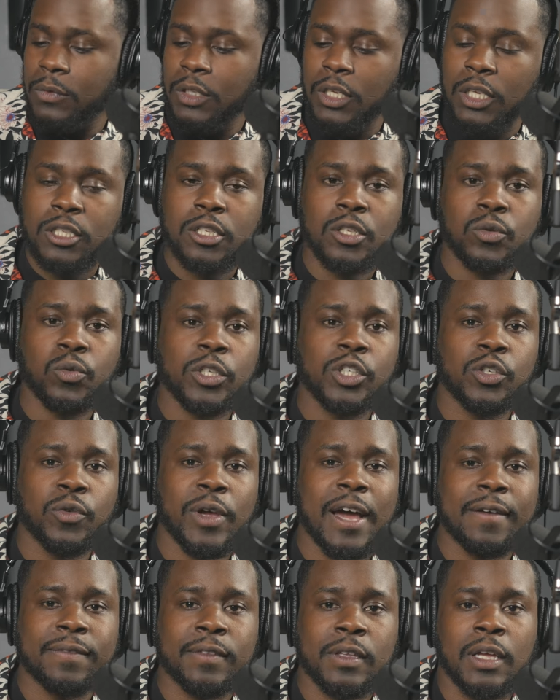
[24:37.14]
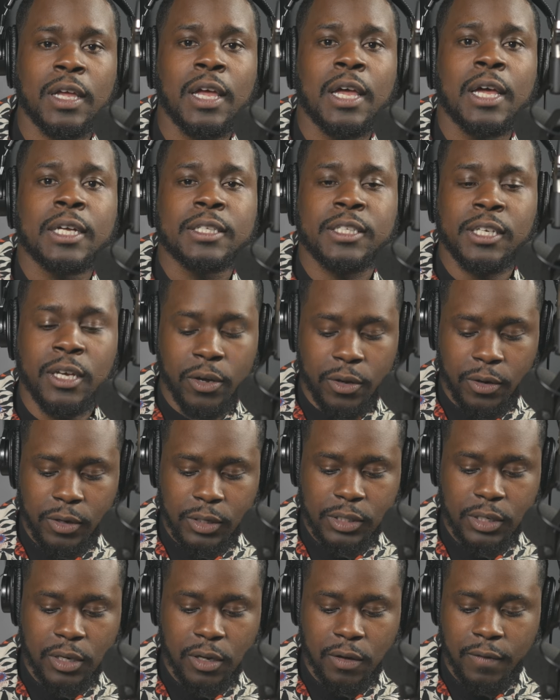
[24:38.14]
This is what you have to tell
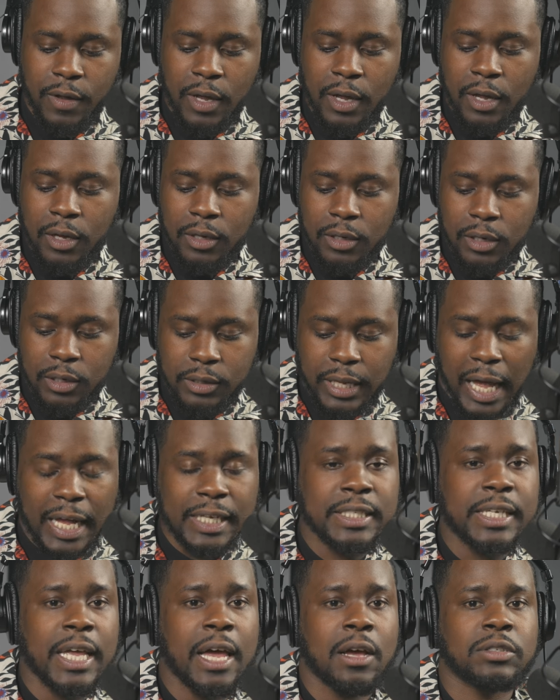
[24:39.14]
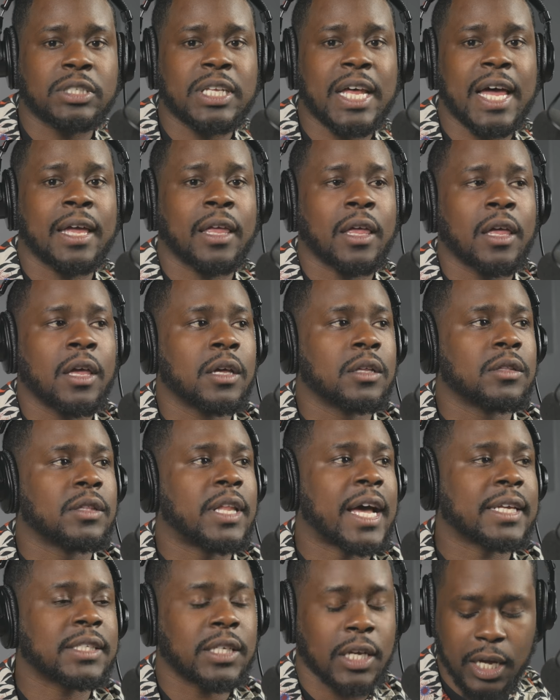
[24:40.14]
yourself. That sounds like
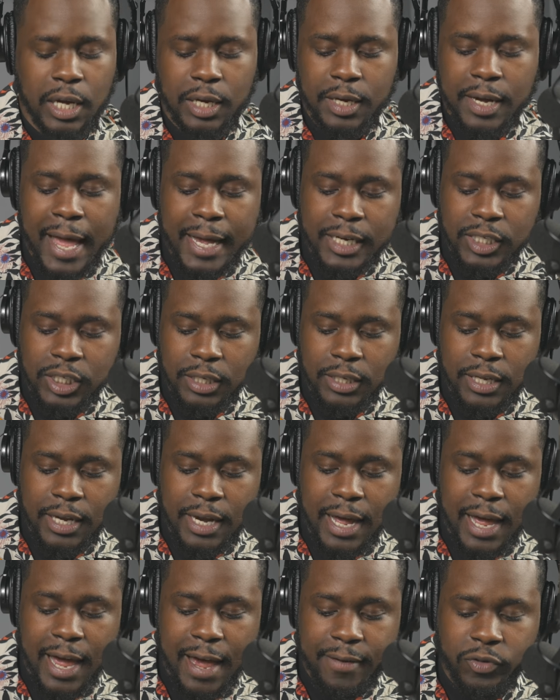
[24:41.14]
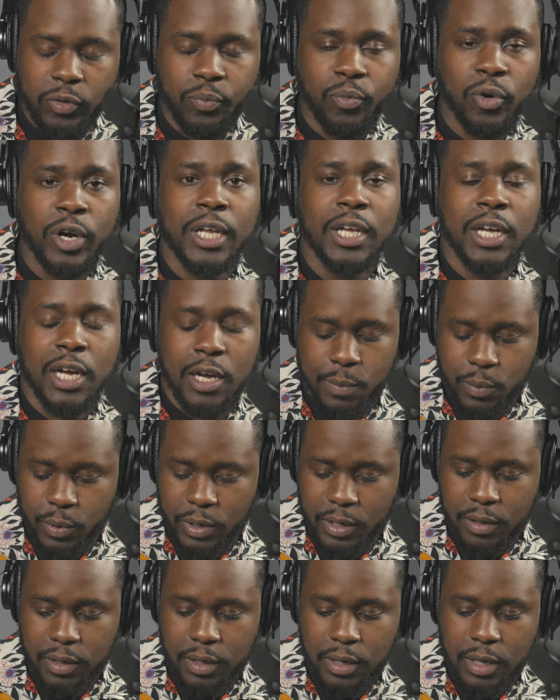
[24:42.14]
that's a connection that I have to break up
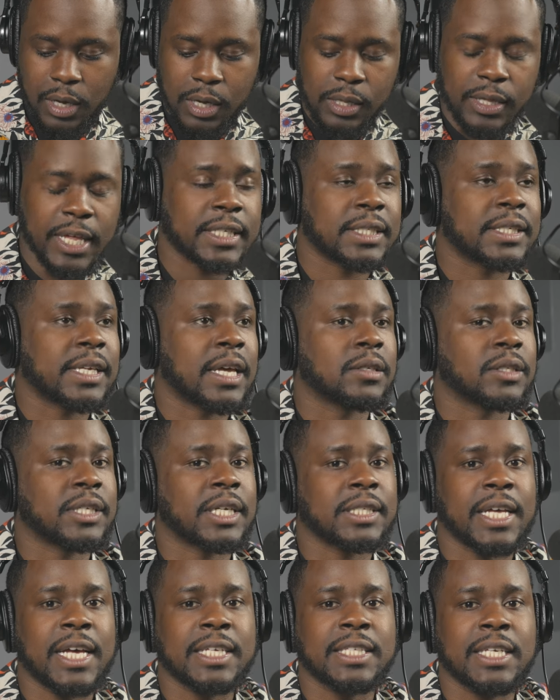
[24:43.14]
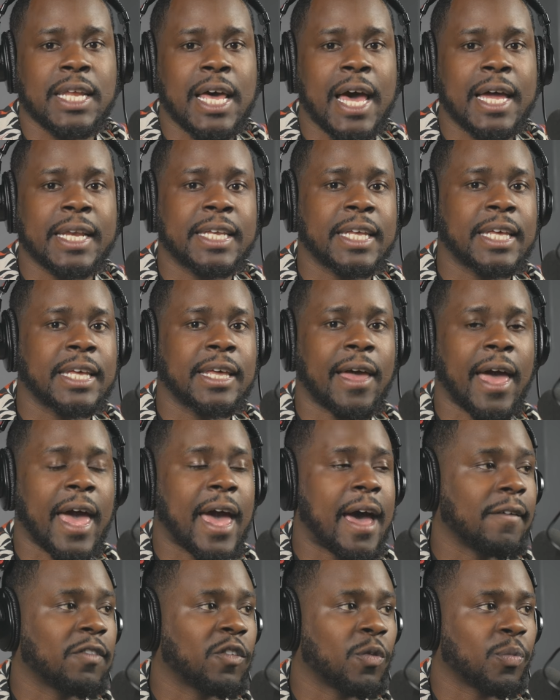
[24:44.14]
with. That sounds like that's an idea I
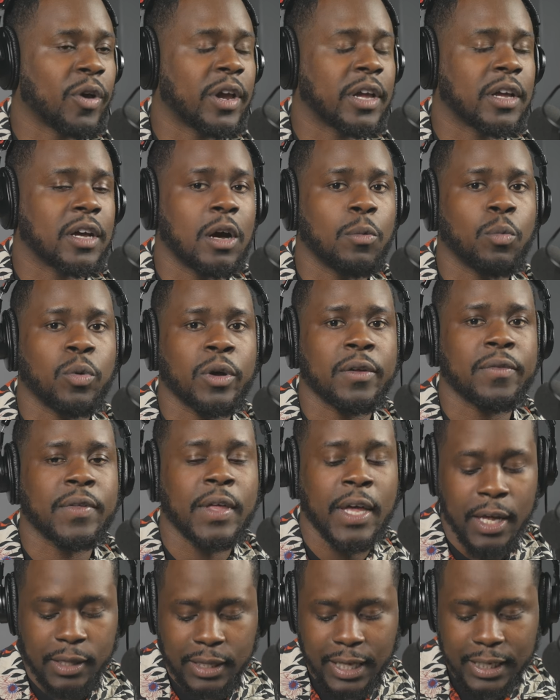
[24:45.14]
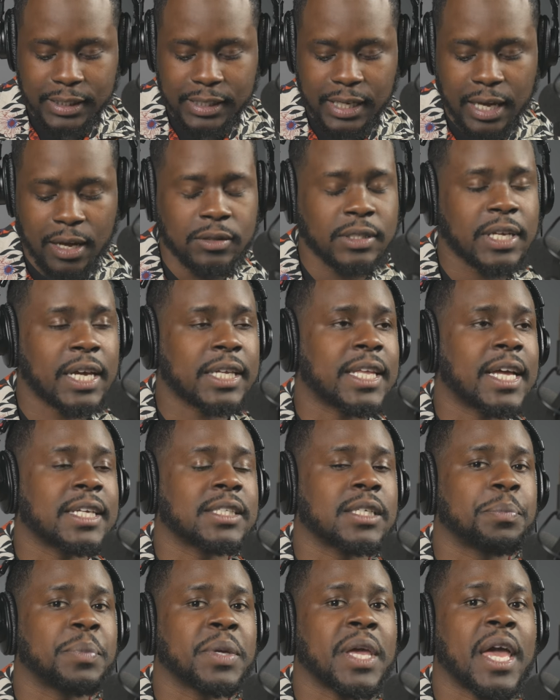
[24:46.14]
have to break up with. That sounds like
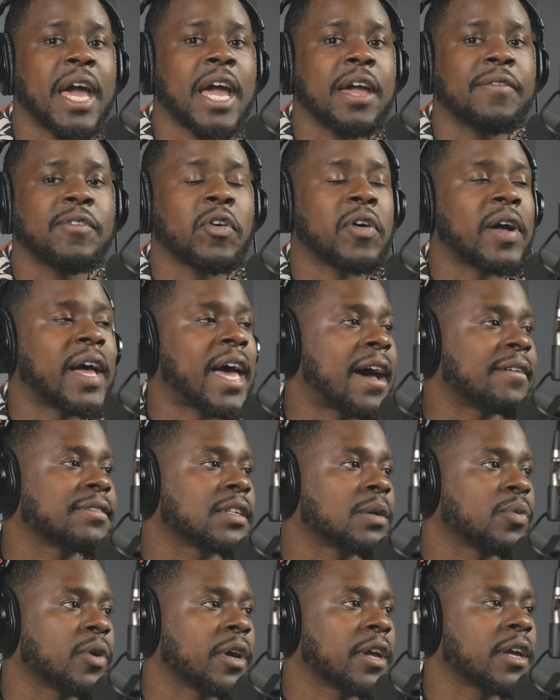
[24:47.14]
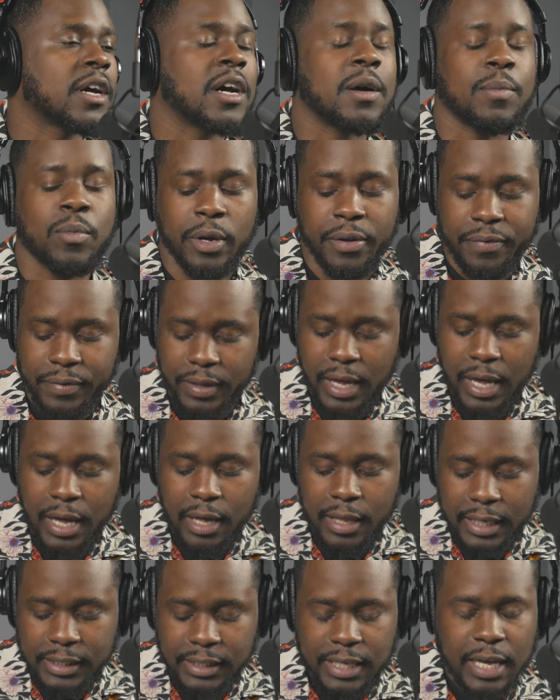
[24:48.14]
that's a behavior I have to break up with.
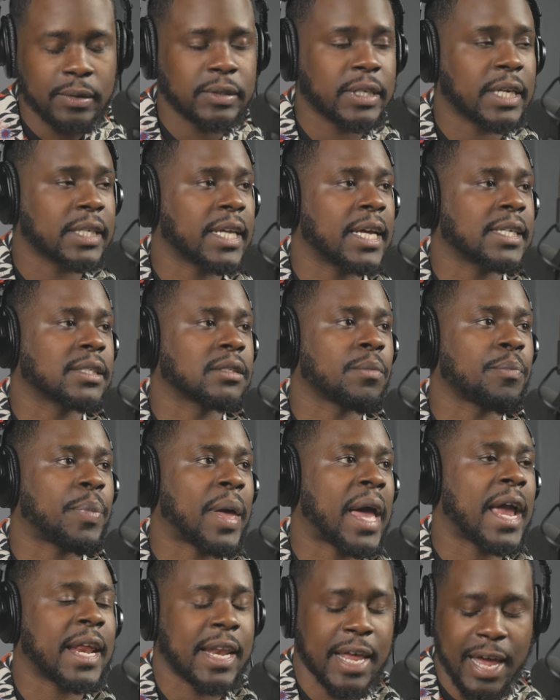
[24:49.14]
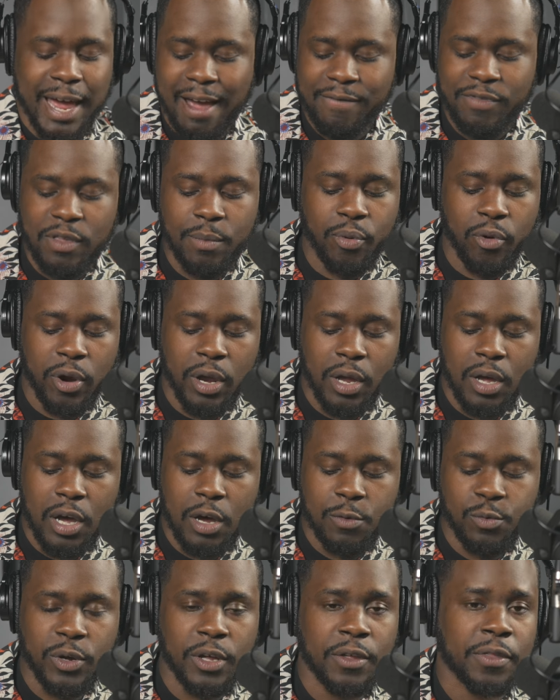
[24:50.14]
That sounds like that's some pain I have to break
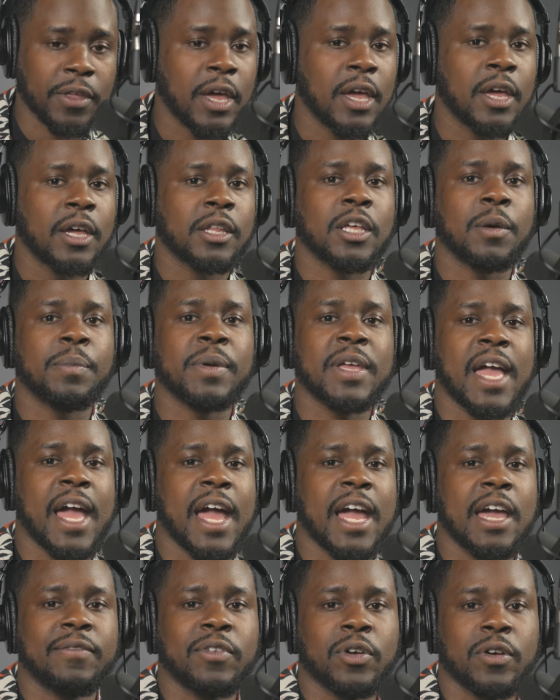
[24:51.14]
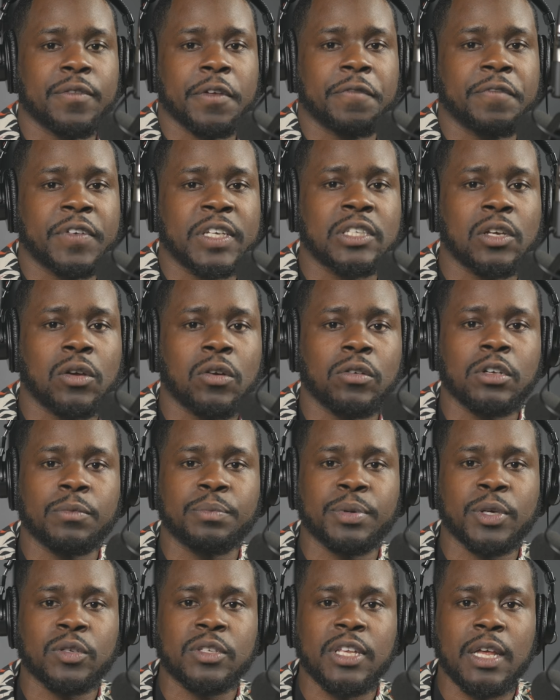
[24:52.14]
up with. The behavior, the physical
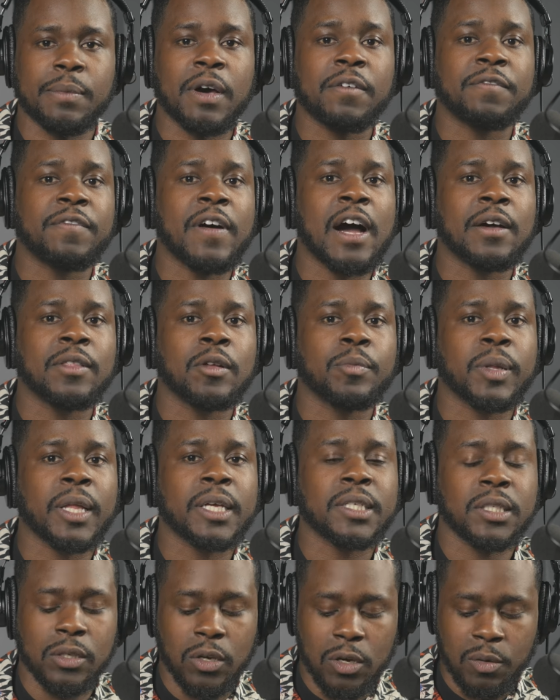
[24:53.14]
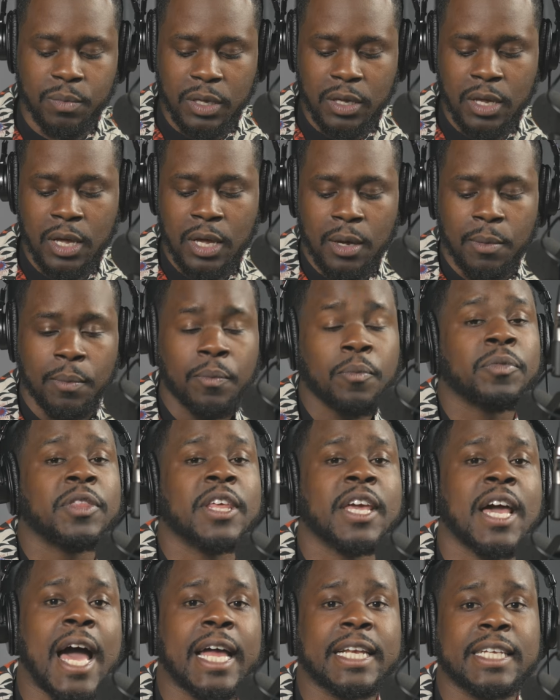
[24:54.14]
abuse that my father placed on me.
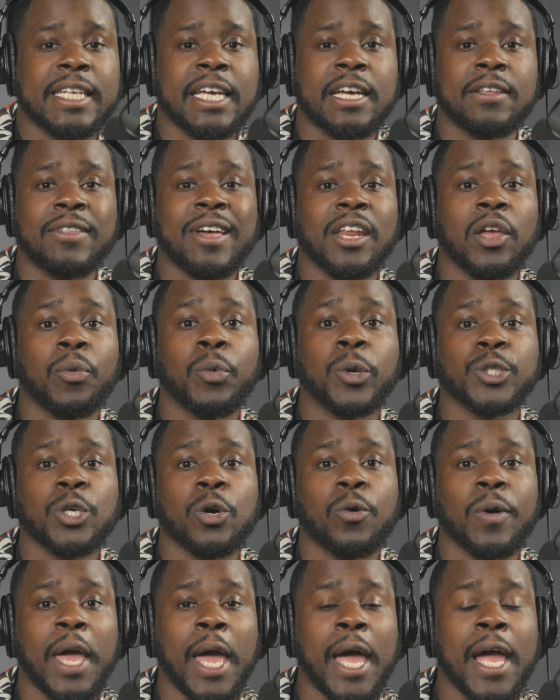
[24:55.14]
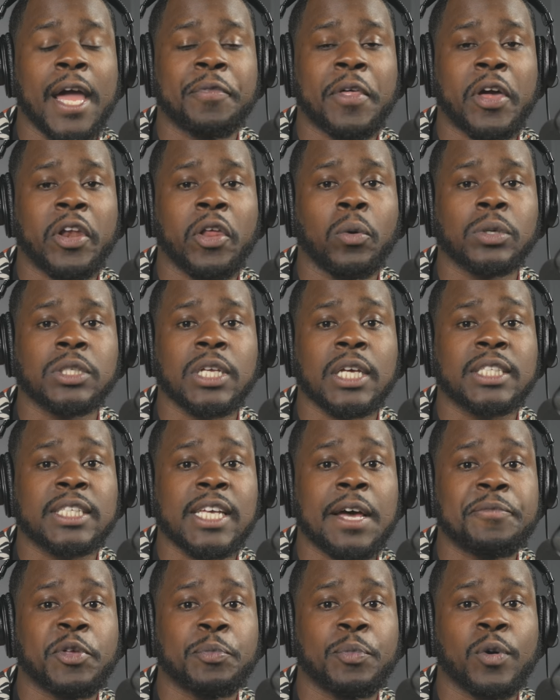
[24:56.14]
The idea that it was okay and that it was
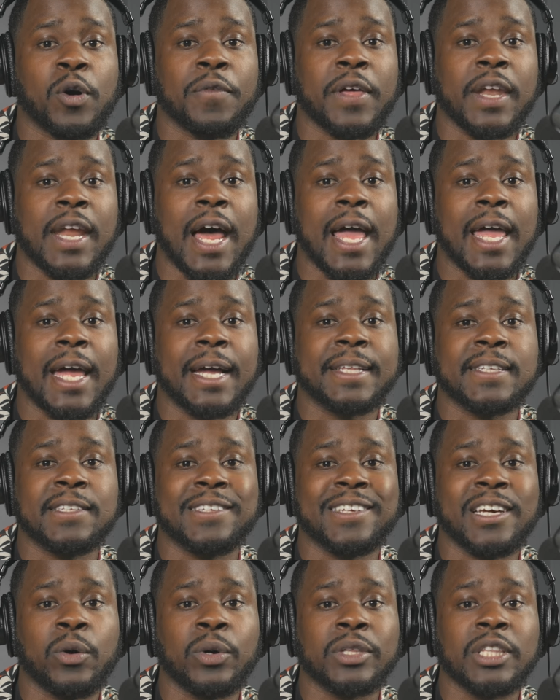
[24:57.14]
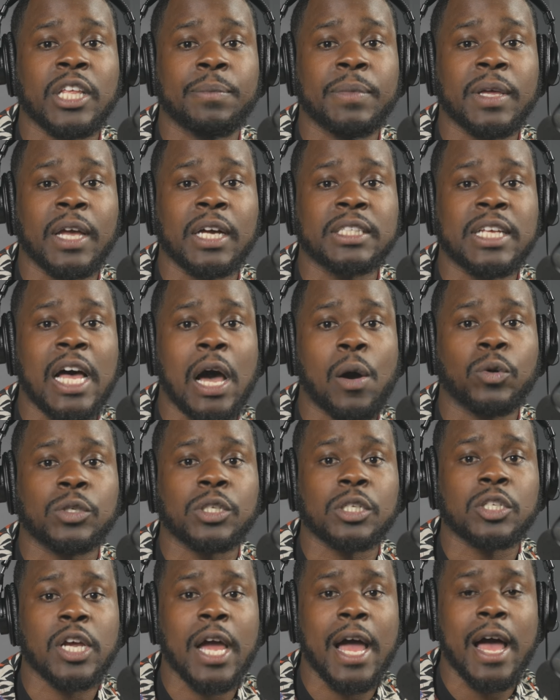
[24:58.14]
acceptable and that I had to deal with it because I was
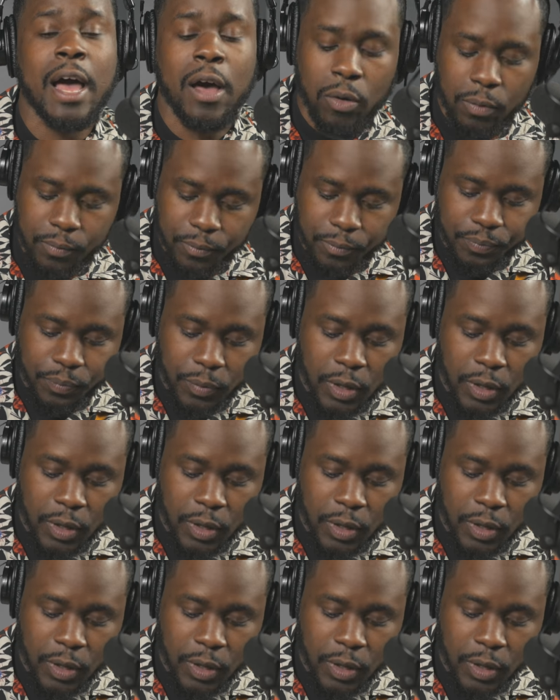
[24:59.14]
a child.